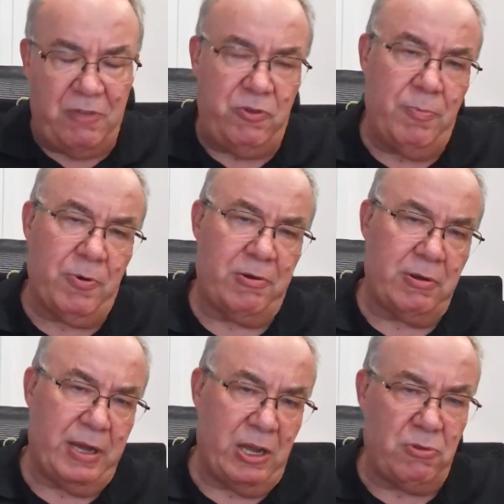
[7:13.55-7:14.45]
if you
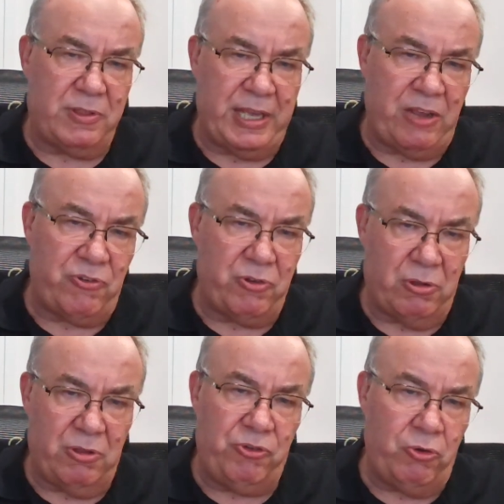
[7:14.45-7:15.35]
borrow
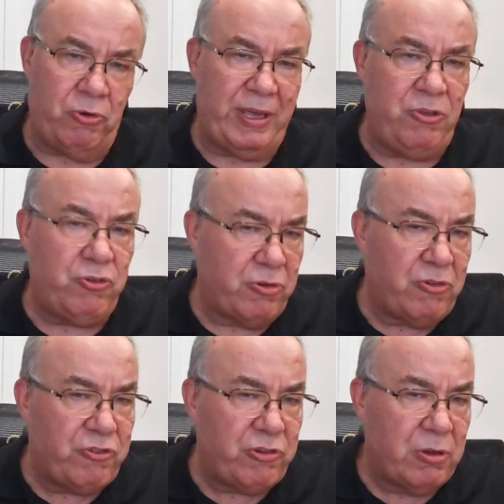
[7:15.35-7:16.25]
$100,000, your
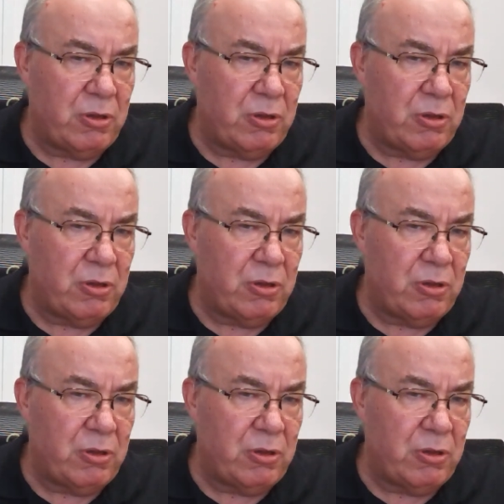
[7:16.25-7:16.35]
interest,